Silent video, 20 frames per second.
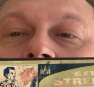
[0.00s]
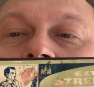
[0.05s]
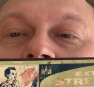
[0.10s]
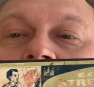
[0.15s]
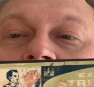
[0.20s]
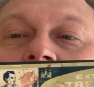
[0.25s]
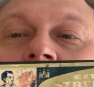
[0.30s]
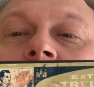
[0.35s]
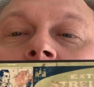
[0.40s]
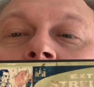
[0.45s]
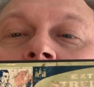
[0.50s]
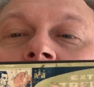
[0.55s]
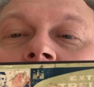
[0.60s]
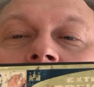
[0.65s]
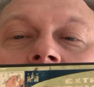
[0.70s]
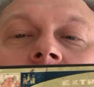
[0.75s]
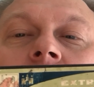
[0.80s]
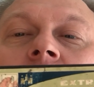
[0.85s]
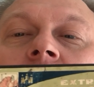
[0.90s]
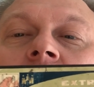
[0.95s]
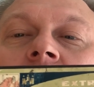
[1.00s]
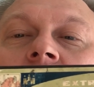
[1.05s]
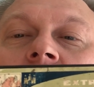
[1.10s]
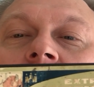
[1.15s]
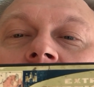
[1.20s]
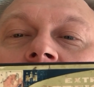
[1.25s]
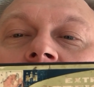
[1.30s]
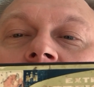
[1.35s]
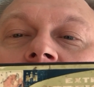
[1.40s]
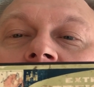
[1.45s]
strop.
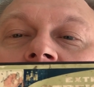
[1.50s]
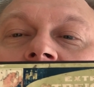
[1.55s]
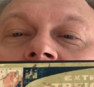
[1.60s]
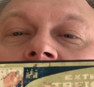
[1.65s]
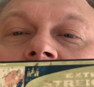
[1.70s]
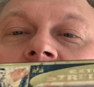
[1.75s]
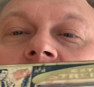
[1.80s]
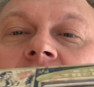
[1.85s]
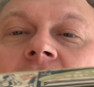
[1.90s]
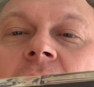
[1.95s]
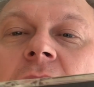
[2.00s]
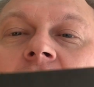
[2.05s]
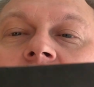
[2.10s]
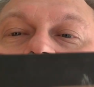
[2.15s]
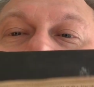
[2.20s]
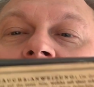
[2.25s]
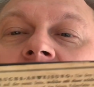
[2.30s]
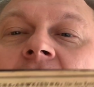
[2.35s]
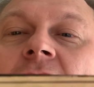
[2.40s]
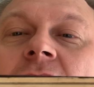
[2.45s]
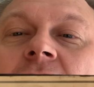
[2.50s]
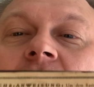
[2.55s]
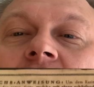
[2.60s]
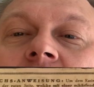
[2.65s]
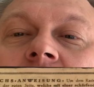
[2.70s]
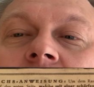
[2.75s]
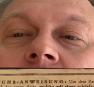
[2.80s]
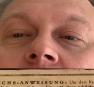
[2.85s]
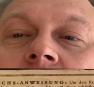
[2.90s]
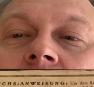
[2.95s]
So I thought, why
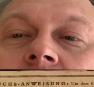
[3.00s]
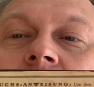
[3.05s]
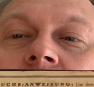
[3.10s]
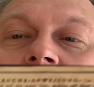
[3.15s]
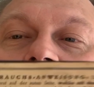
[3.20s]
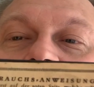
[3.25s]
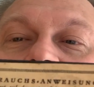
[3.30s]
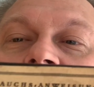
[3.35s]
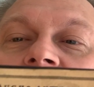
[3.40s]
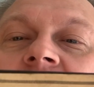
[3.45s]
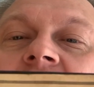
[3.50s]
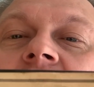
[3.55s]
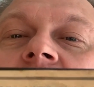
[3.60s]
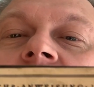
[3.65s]
not? There is